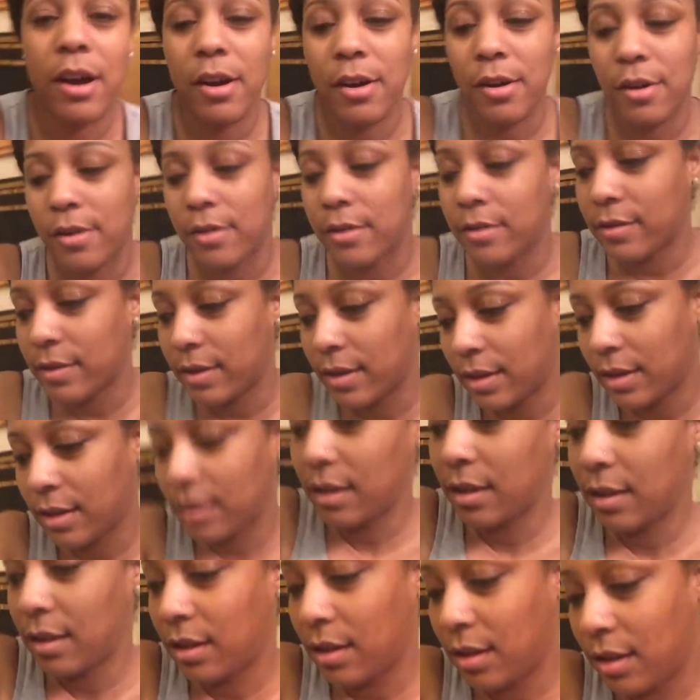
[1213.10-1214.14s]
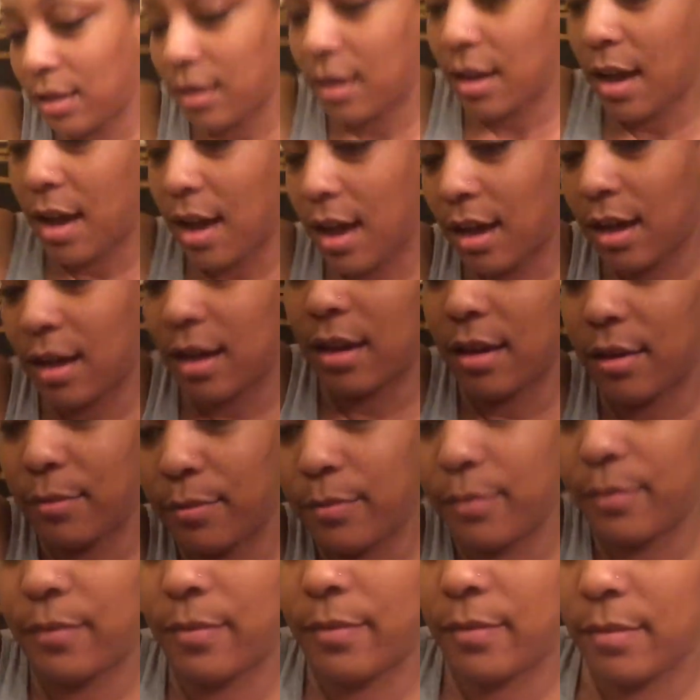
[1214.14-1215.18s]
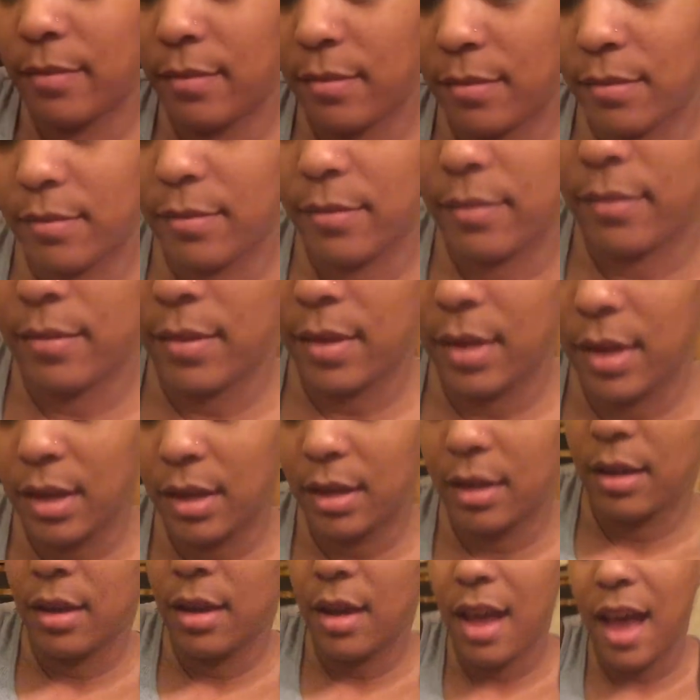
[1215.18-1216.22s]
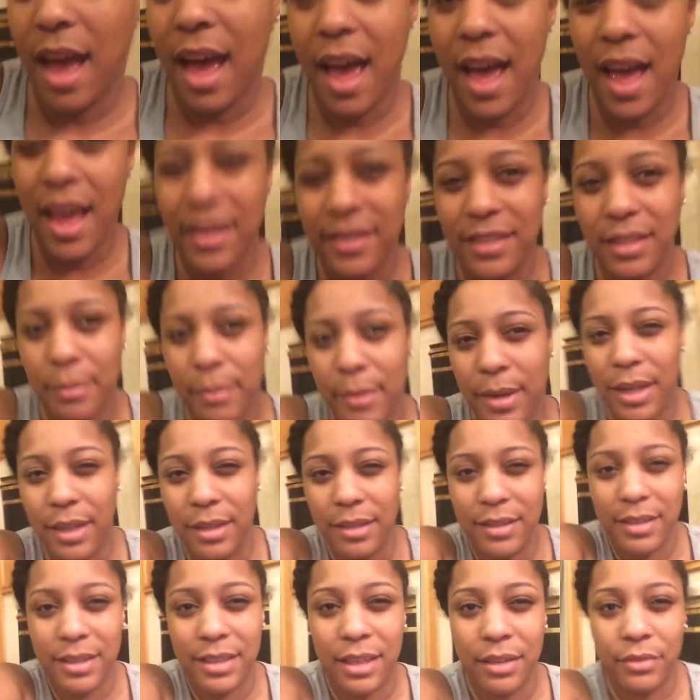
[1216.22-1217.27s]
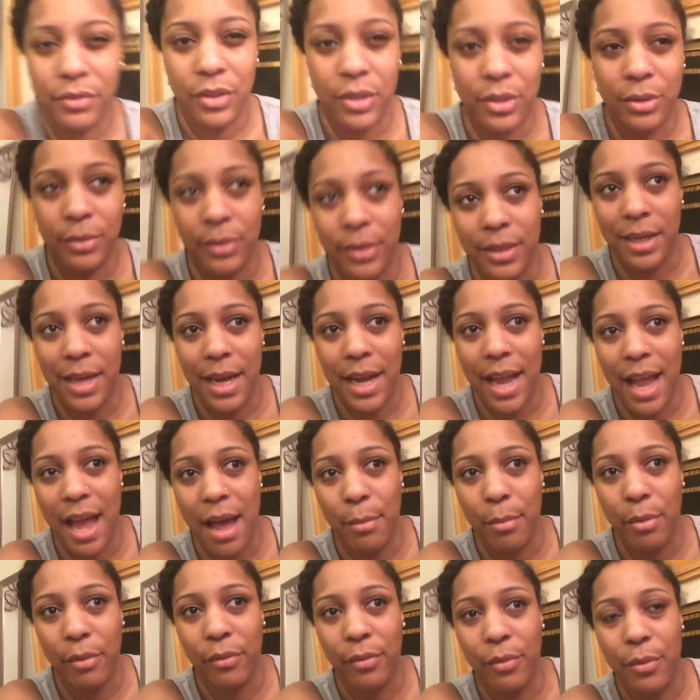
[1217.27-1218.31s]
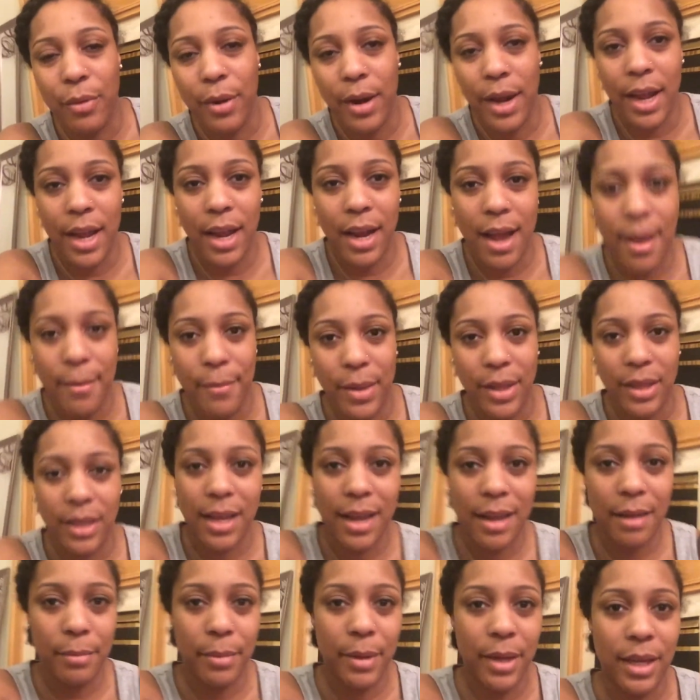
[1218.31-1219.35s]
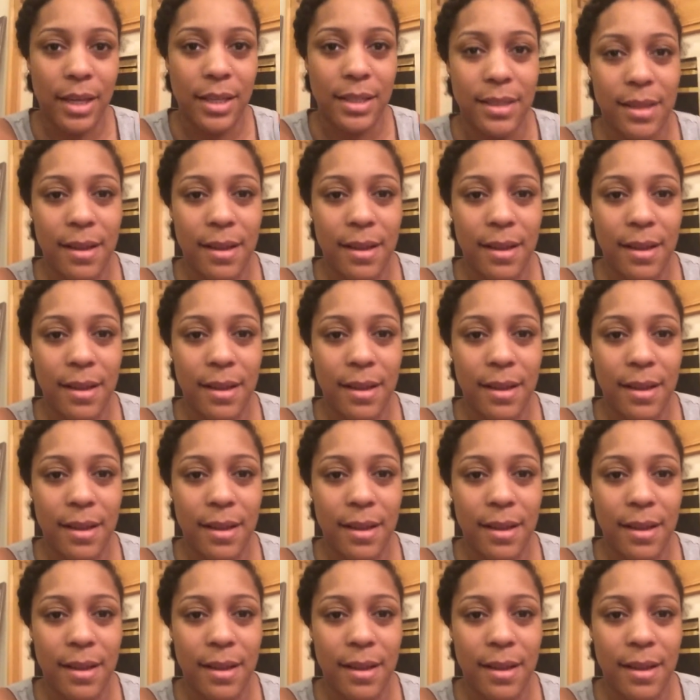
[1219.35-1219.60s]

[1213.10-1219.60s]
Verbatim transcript: haul. Um, I had some other stuff too that I got beforehand. I've been like picking